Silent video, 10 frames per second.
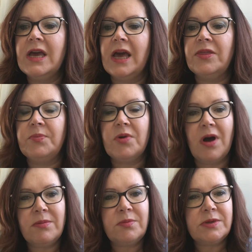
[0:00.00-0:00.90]
And the
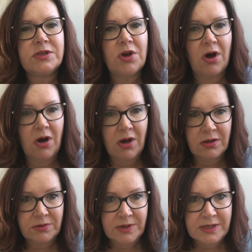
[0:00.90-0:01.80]
problem with
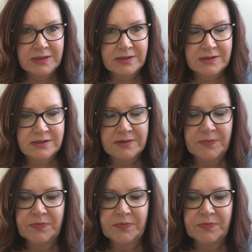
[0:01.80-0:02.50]
tolerance